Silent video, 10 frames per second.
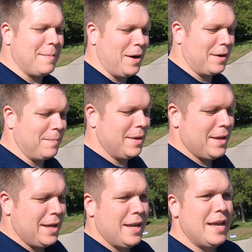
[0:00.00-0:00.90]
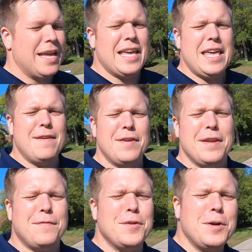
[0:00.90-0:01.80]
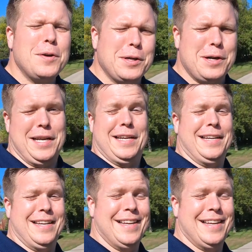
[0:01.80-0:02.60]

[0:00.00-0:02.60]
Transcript: about him, even if you don't agree?